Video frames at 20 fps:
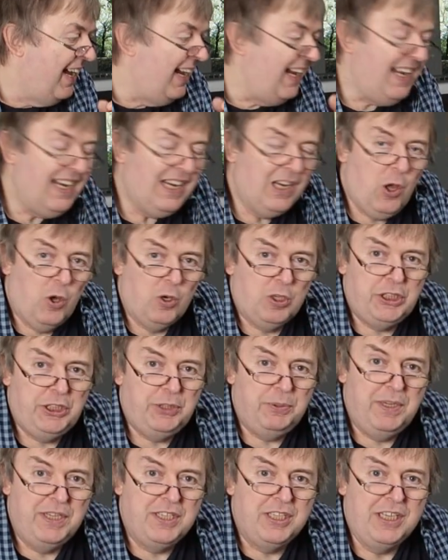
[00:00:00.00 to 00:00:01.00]
It
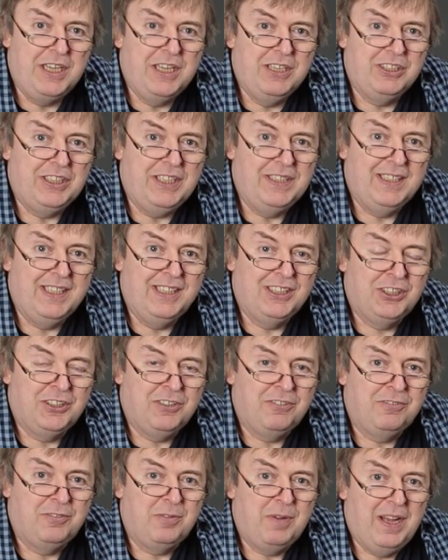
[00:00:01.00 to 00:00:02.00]
locks you into using their
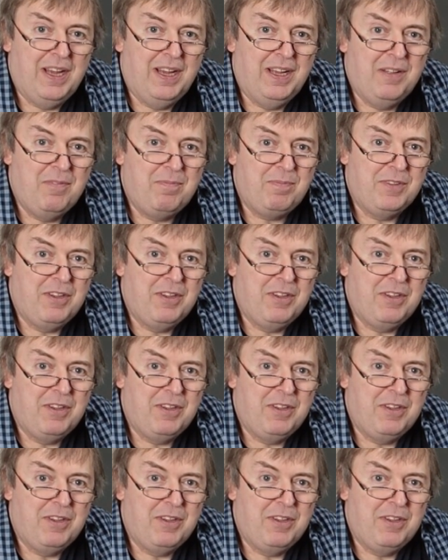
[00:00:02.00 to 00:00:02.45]
software.